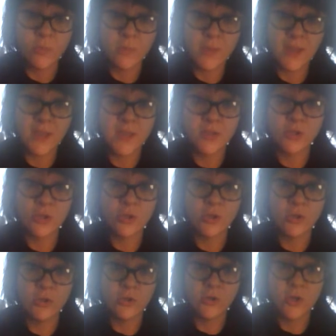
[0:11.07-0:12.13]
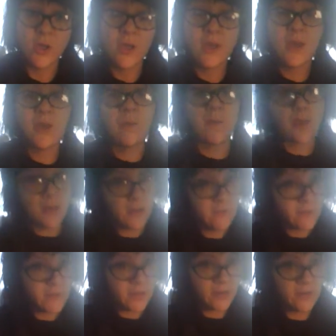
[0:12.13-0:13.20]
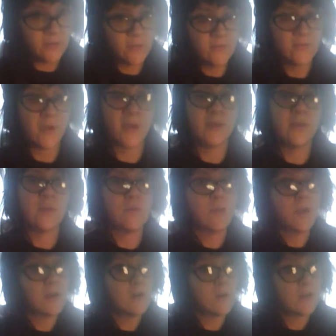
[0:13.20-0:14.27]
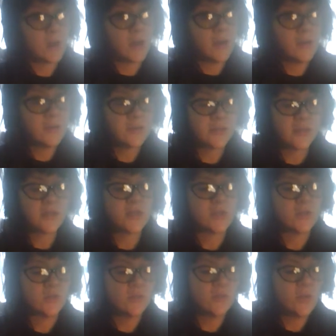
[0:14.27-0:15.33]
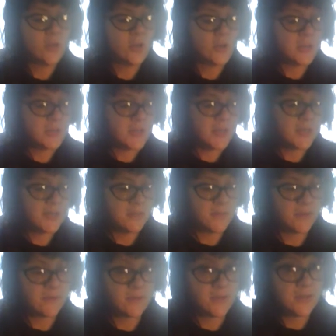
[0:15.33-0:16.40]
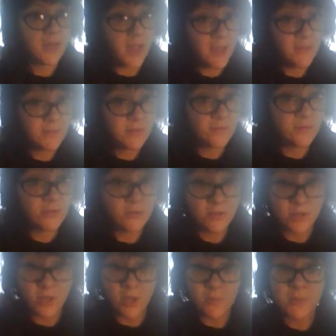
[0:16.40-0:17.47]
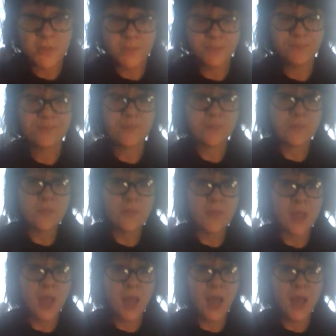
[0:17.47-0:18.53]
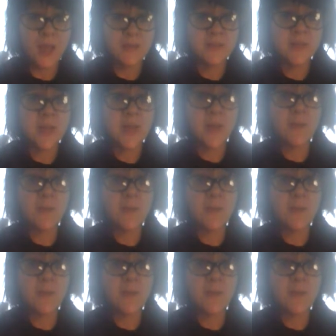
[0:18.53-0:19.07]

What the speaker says: would be to make a little video rather than write it all out, so you could see some different types of toe stops and